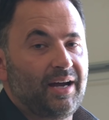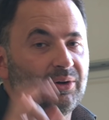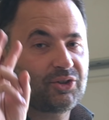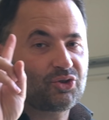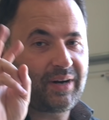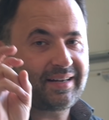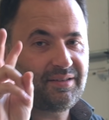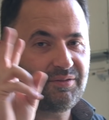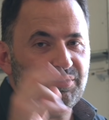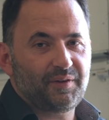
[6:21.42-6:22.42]
how
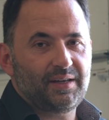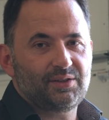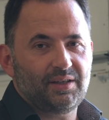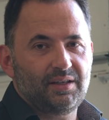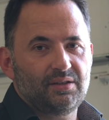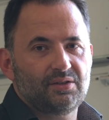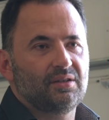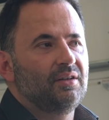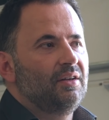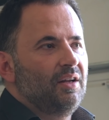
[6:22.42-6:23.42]
attractive the face
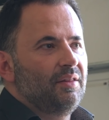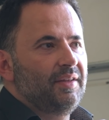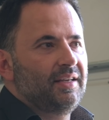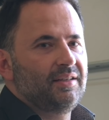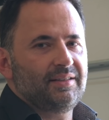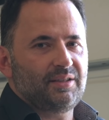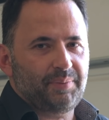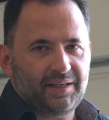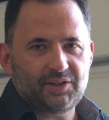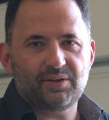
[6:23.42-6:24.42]
is, then it
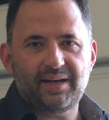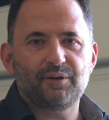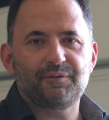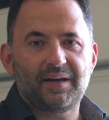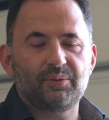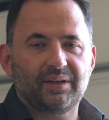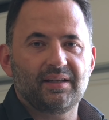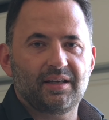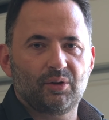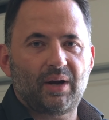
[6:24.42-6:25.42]
depends on how far we
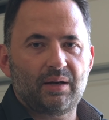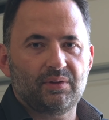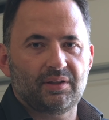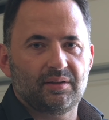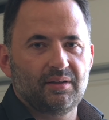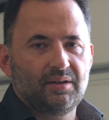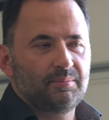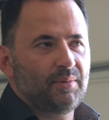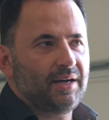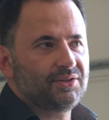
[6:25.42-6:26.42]
can get away with it.
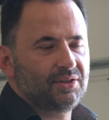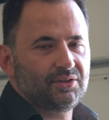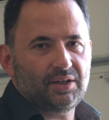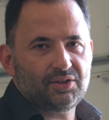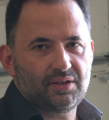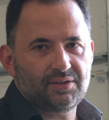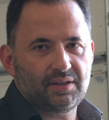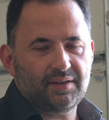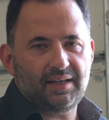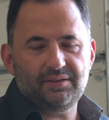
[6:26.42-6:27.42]
My suggestion is
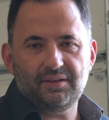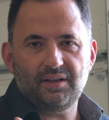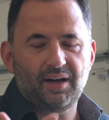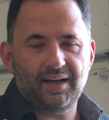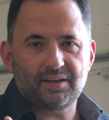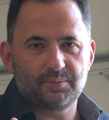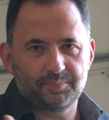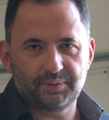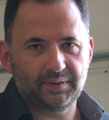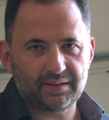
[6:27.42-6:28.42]
either get the eye
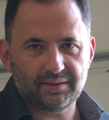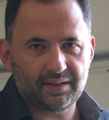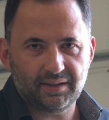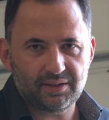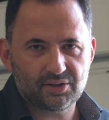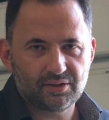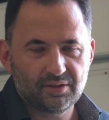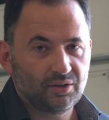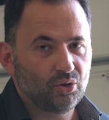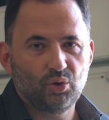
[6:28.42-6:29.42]
completely lit
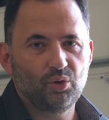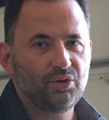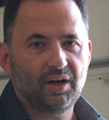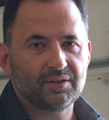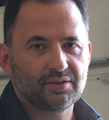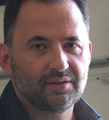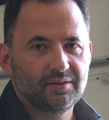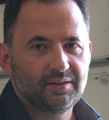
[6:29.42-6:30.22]
or not.